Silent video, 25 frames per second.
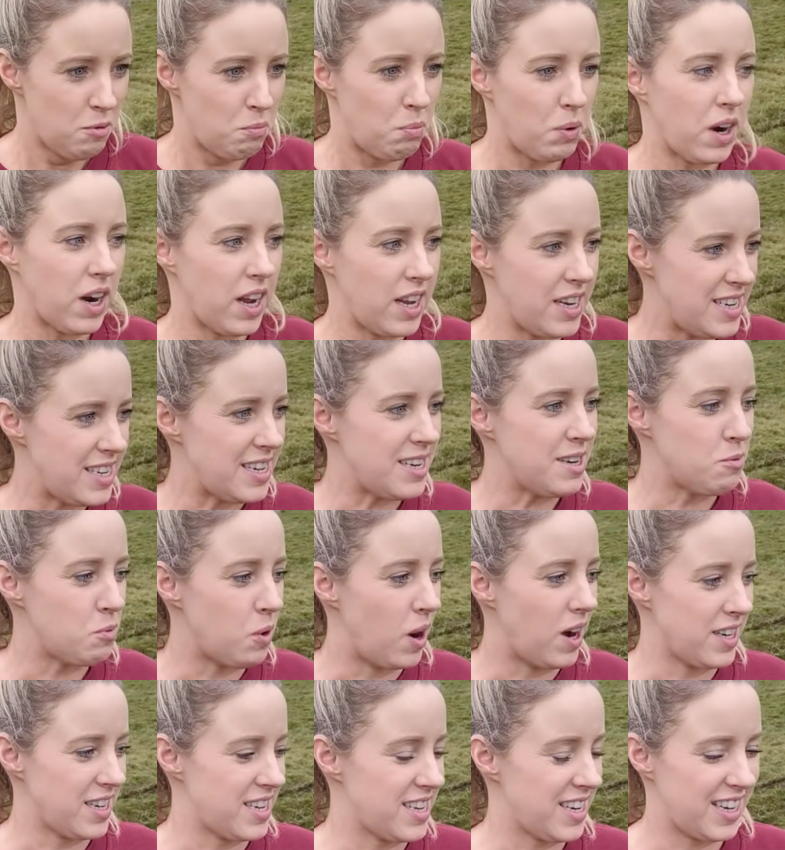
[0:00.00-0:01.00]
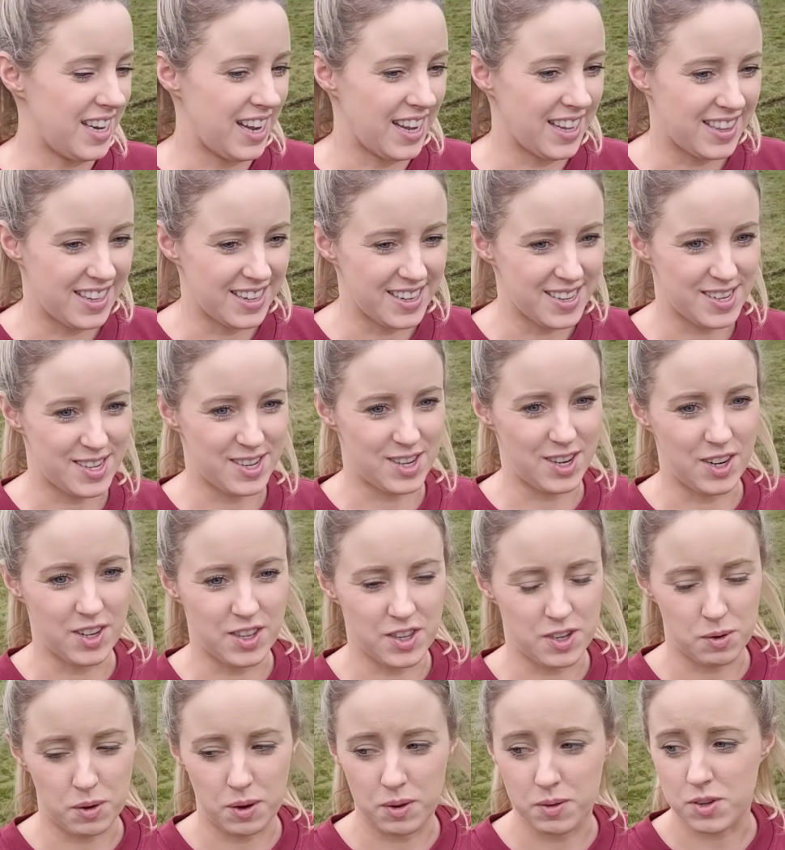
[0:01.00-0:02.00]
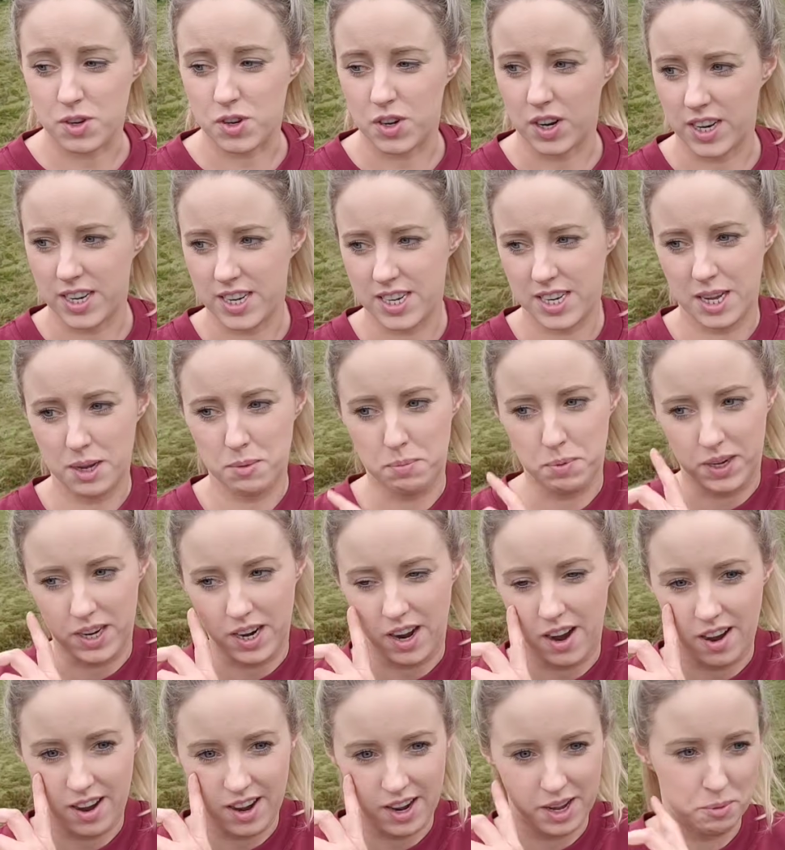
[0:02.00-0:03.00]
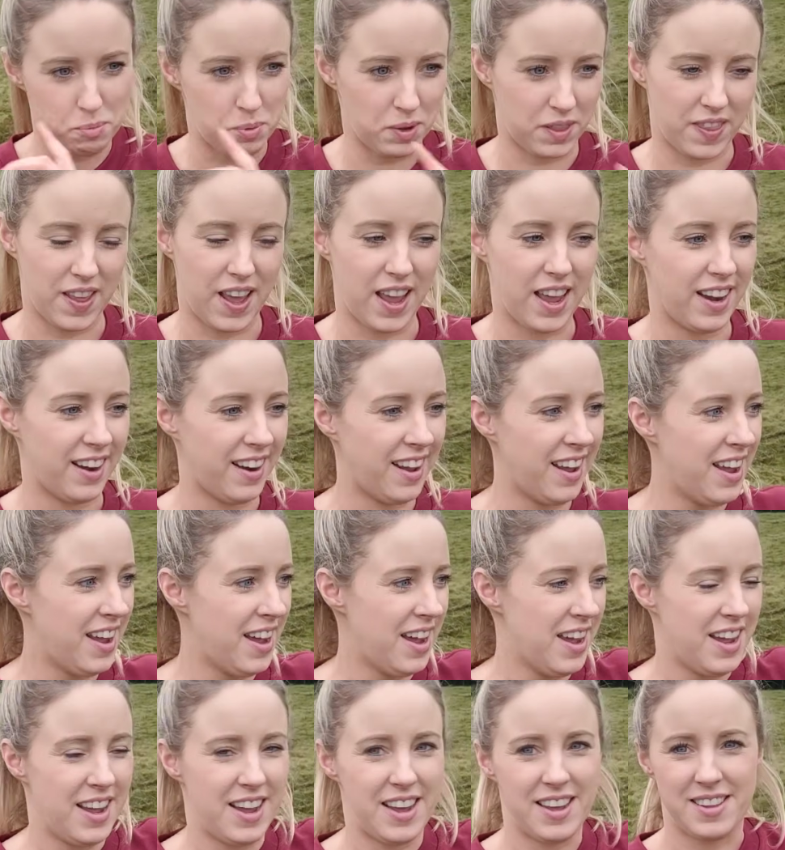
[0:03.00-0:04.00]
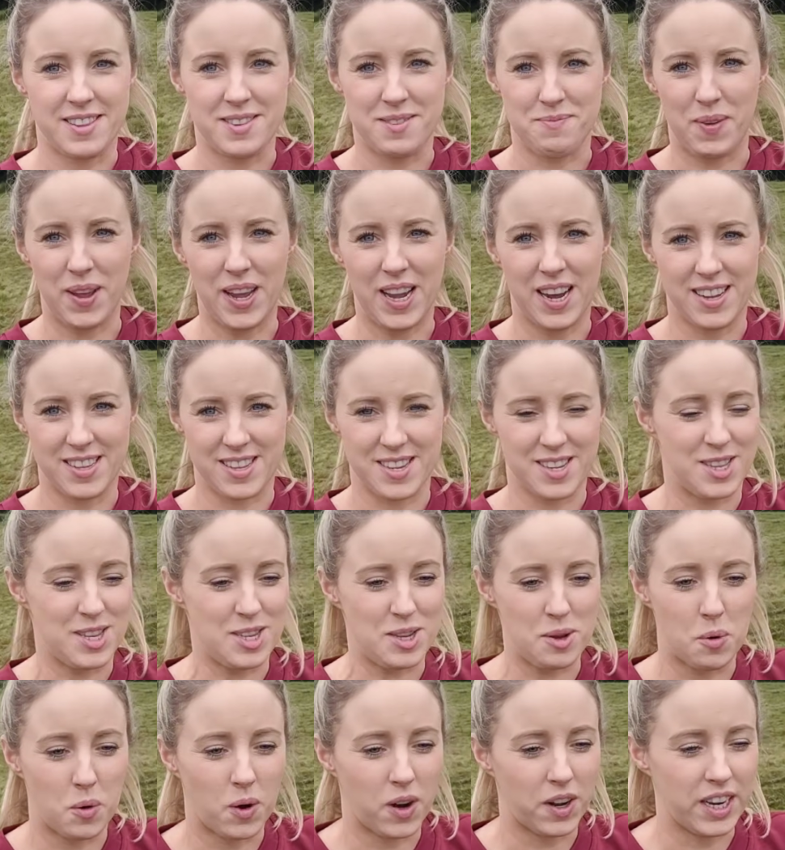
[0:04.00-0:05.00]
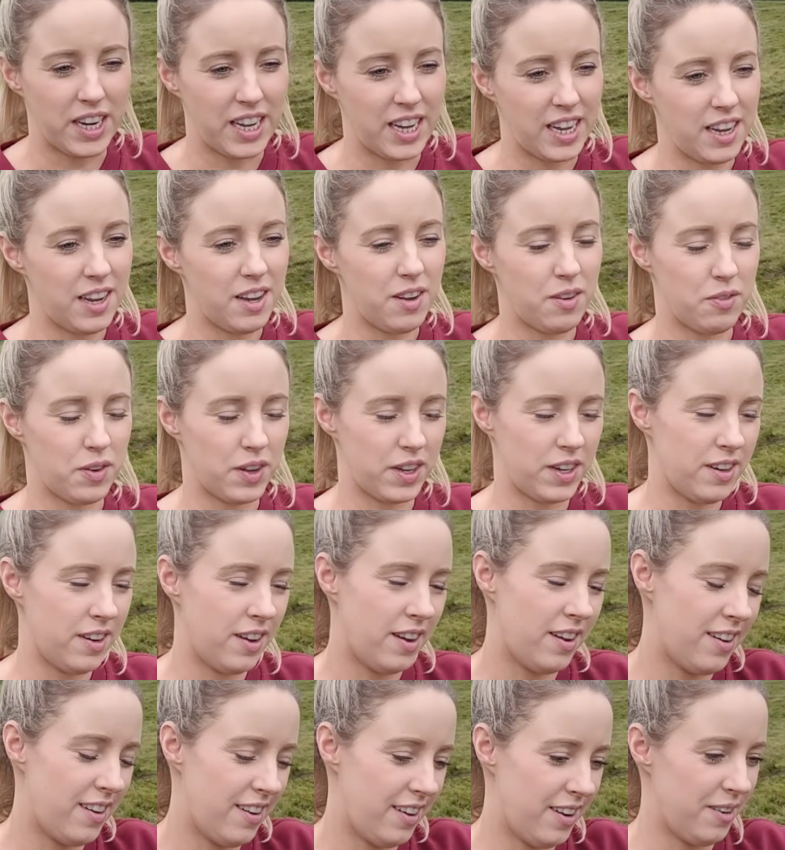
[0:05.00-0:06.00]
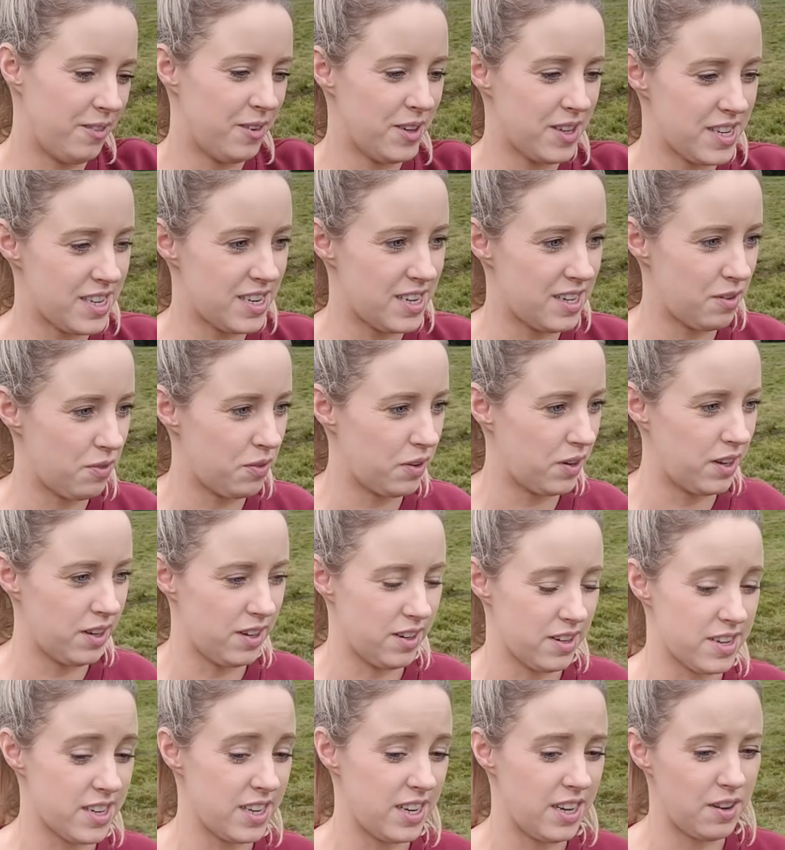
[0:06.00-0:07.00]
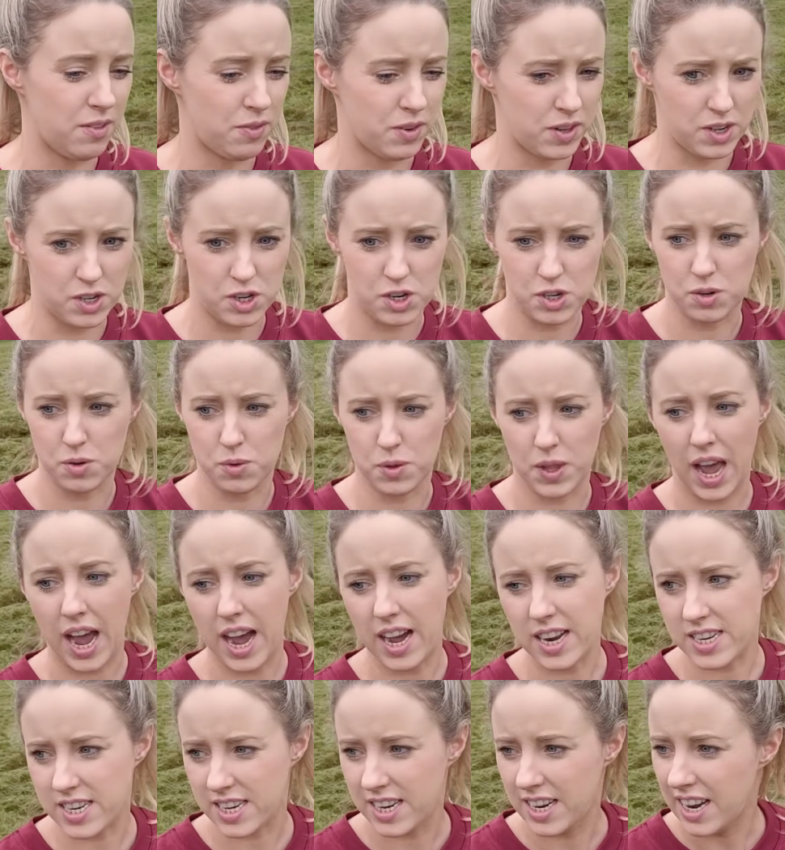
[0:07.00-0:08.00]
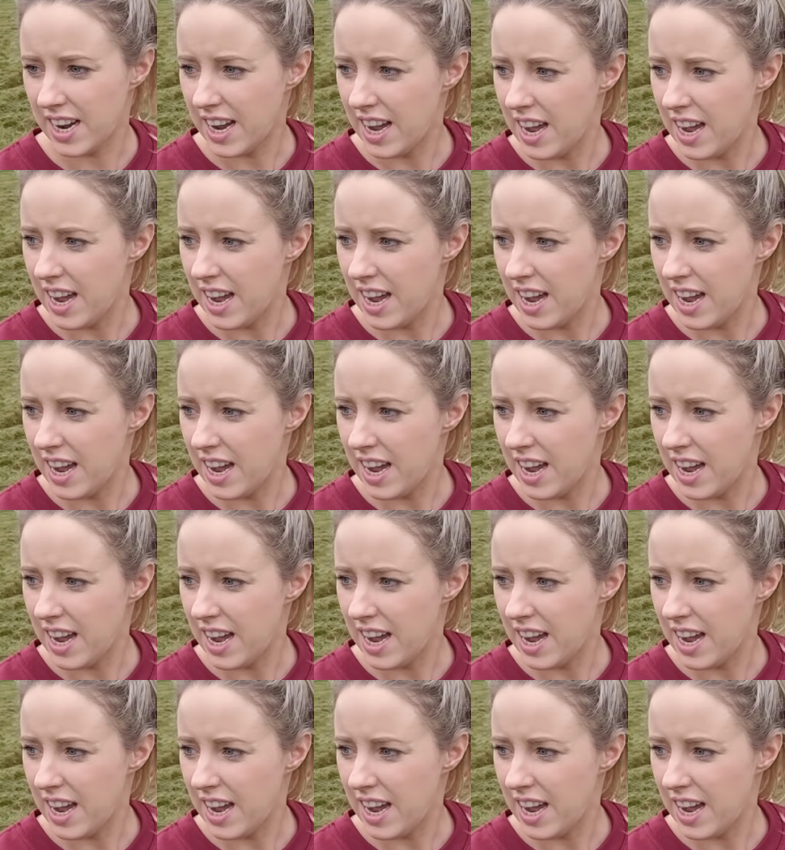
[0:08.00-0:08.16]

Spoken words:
But I did want to get this done, so I was trying to keep it high, but then because it's so uneven, it was difficult to even do that.